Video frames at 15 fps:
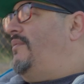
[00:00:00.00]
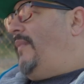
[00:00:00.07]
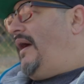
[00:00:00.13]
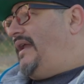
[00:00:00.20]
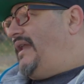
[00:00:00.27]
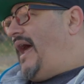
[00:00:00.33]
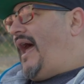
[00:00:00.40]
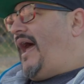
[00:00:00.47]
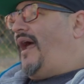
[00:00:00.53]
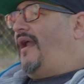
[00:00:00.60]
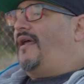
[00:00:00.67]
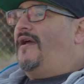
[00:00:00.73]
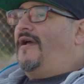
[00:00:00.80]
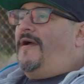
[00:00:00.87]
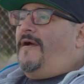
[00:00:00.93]
my
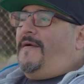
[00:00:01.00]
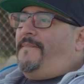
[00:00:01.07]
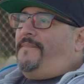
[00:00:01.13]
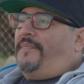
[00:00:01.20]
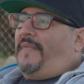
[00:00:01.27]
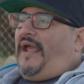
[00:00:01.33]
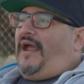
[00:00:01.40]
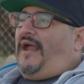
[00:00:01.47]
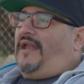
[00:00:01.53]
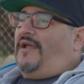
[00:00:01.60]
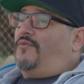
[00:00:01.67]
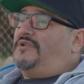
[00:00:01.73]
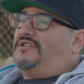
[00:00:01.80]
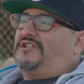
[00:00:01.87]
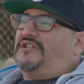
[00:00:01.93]
dad. And it
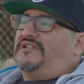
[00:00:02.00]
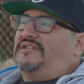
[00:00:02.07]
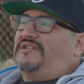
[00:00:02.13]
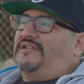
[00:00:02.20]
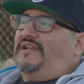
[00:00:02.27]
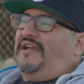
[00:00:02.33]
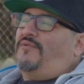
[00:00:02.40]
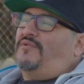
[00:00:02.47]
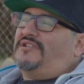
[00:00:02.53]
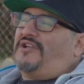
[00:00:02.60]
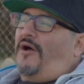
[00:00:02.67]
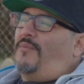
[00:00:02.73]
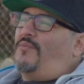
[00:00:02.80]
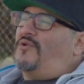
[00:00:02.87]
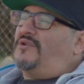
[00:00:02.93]
was
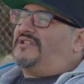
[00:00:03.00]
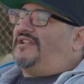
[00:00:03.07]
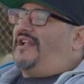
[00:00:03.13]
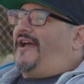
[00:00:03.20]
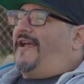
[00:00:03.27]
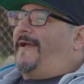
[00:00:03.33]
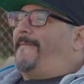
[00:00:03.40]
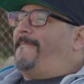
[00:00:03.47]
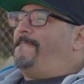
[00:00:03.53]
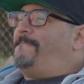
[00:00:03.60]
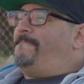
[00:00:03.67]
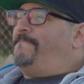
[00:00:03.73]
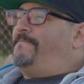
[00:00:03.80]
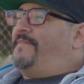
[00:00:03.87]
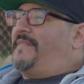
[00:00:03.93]
almost like
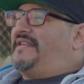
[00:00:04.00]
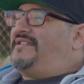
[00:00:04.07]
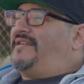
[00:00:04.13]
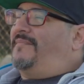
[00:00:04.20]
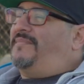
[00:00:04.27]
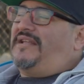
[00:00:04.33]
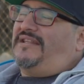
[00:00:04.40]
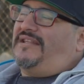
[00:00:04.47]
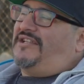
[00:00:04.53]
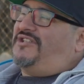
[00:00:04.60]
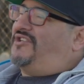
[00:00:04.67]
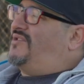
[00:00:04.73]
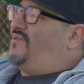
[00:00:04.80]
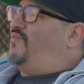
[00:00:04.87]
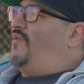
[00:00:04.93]
something that
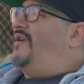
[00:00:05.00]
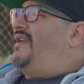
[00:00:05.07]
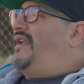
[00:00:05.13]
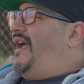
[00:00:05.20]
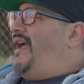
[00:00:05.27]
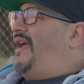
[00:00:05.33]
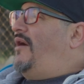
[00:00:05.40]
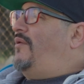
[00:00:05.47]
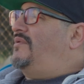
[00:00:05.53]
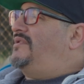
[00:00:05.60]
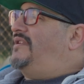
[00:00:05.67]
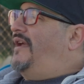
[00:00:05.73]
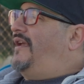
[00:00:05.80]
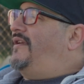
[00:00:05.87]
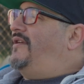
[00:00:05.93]
just one day I was
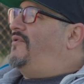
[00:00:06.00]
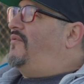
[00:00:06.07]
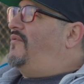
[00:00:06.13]
like, you know